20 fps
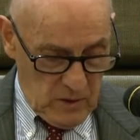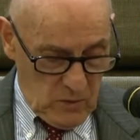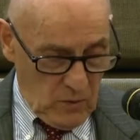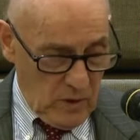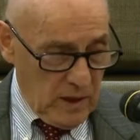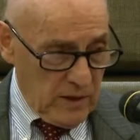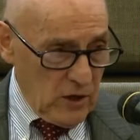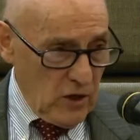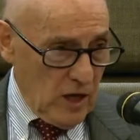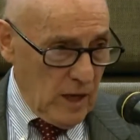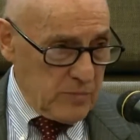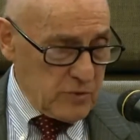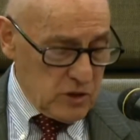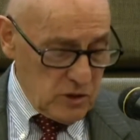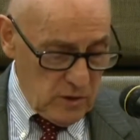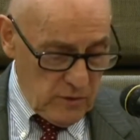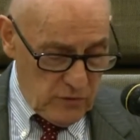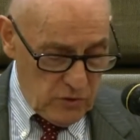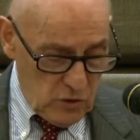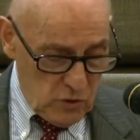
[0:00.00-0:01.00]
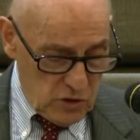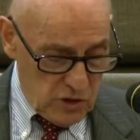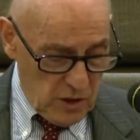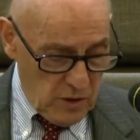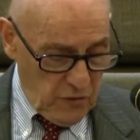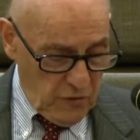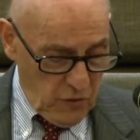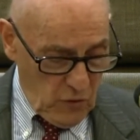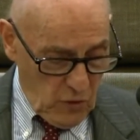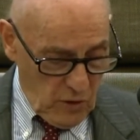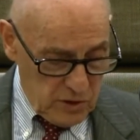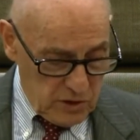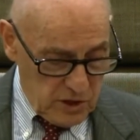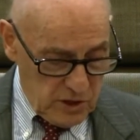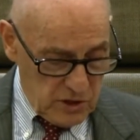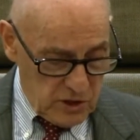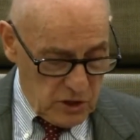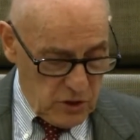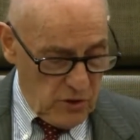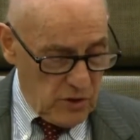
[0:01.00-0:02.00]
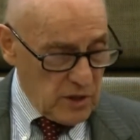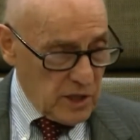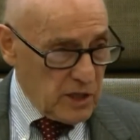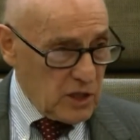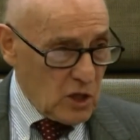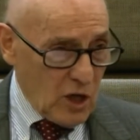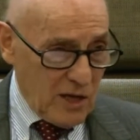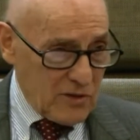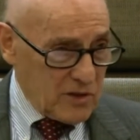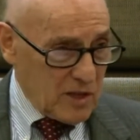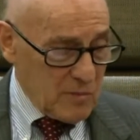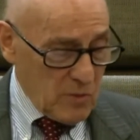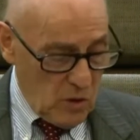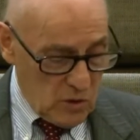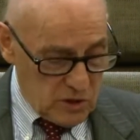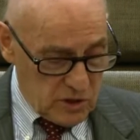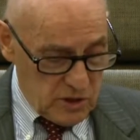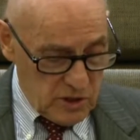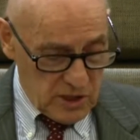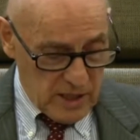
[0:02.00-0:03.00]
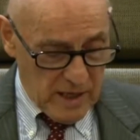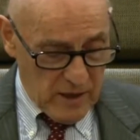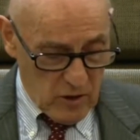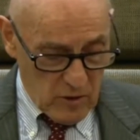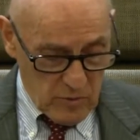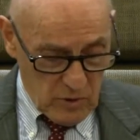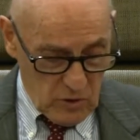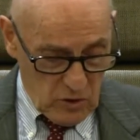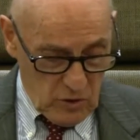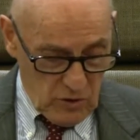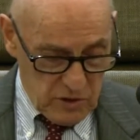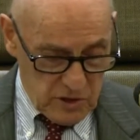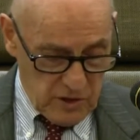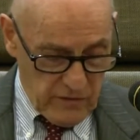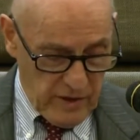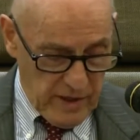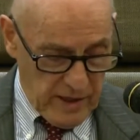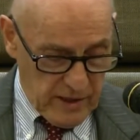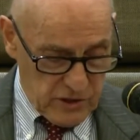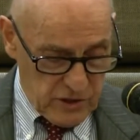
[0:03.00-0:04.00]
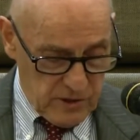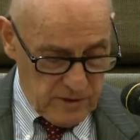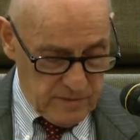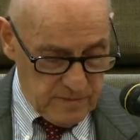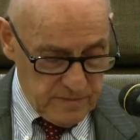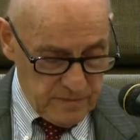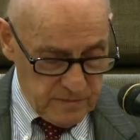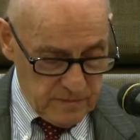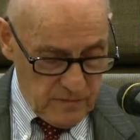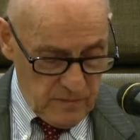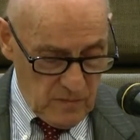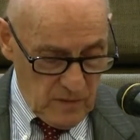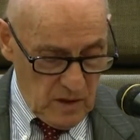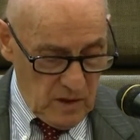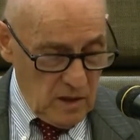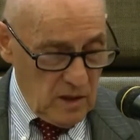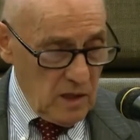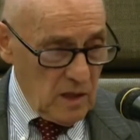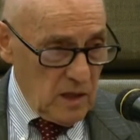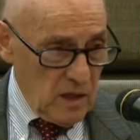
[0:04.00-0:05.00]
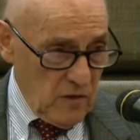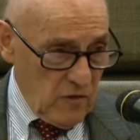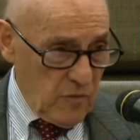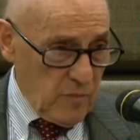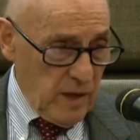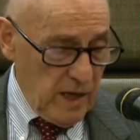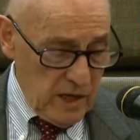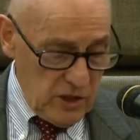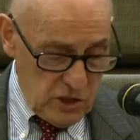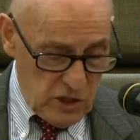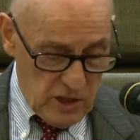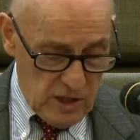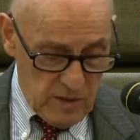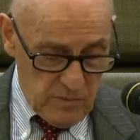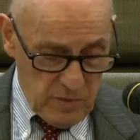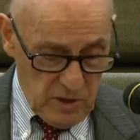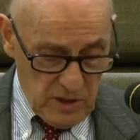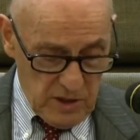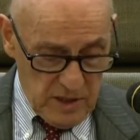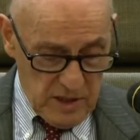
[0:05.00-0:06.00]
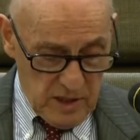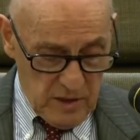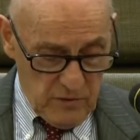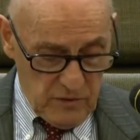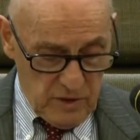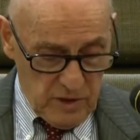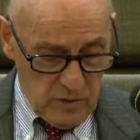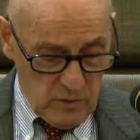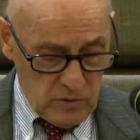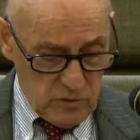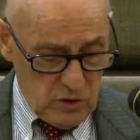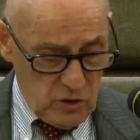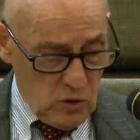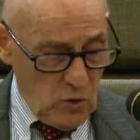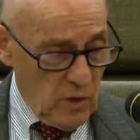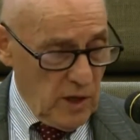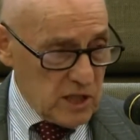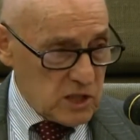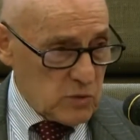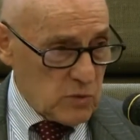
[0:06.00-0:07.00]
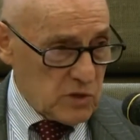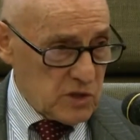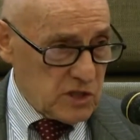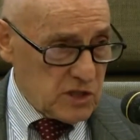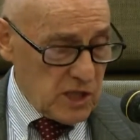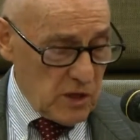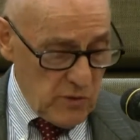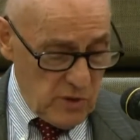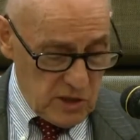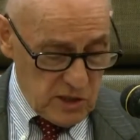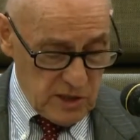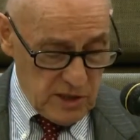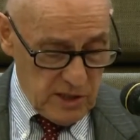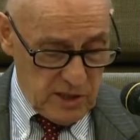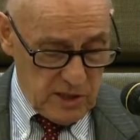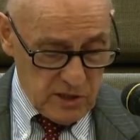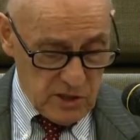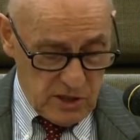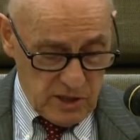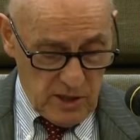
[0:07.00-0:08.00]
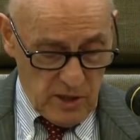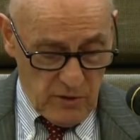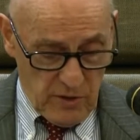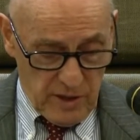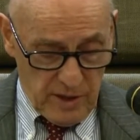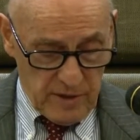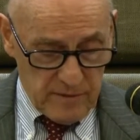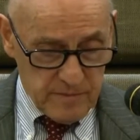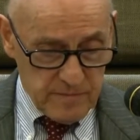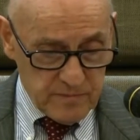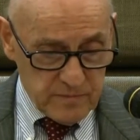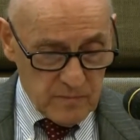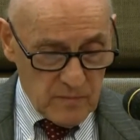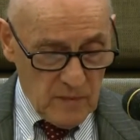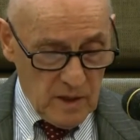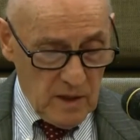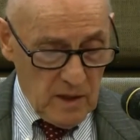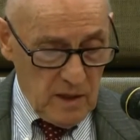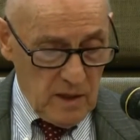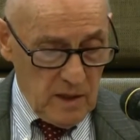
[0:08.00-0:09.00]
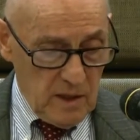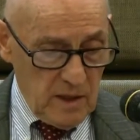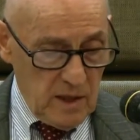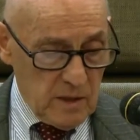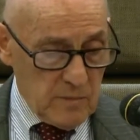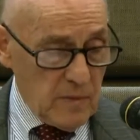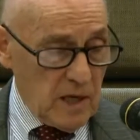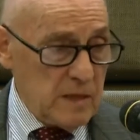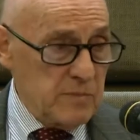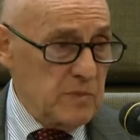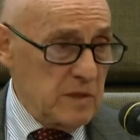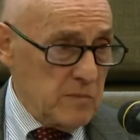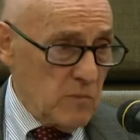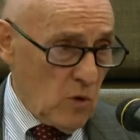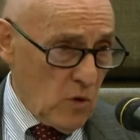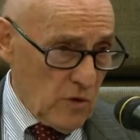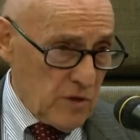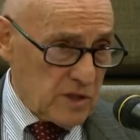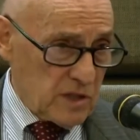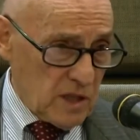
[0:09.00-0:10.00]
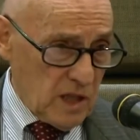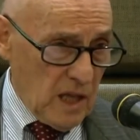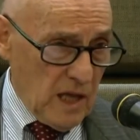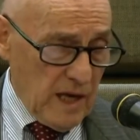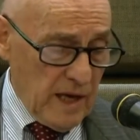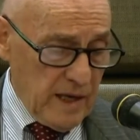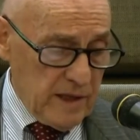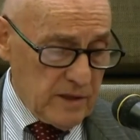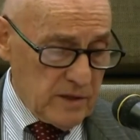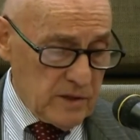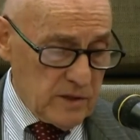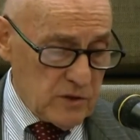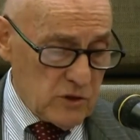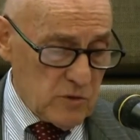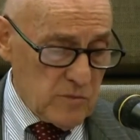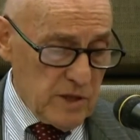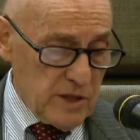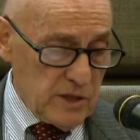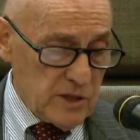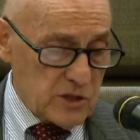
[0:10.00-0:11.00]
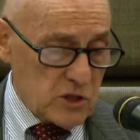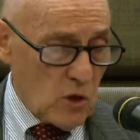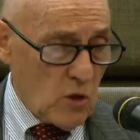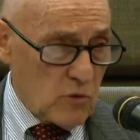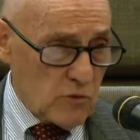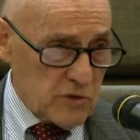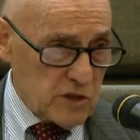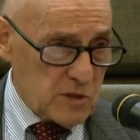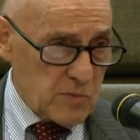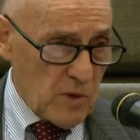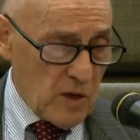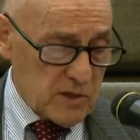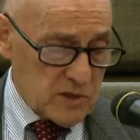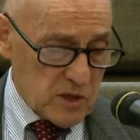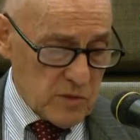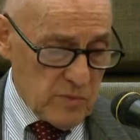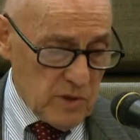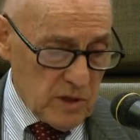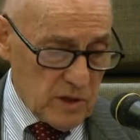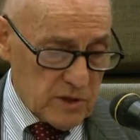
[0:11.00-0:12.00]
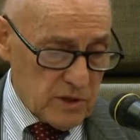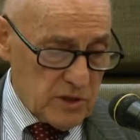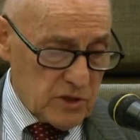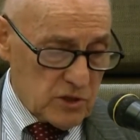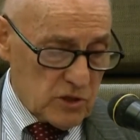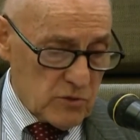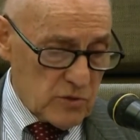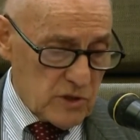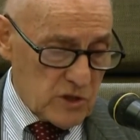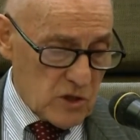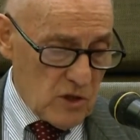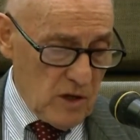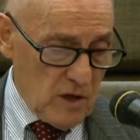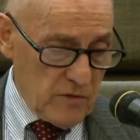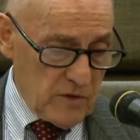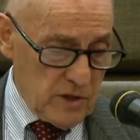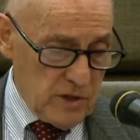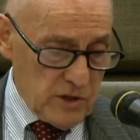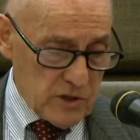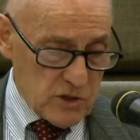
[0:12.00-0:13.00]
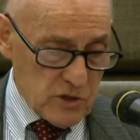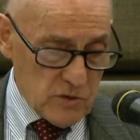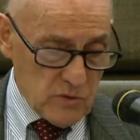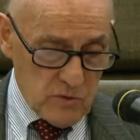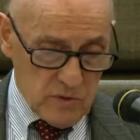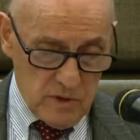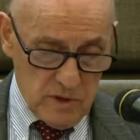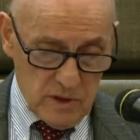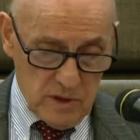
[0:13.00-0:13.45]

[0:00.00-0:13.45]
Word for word: While the option of using force is certainly not the most desirable course of action, if Beijing believed the U.S. was seriously considering it, it might be more inclined to meet its own responsibilities to resolve the issue.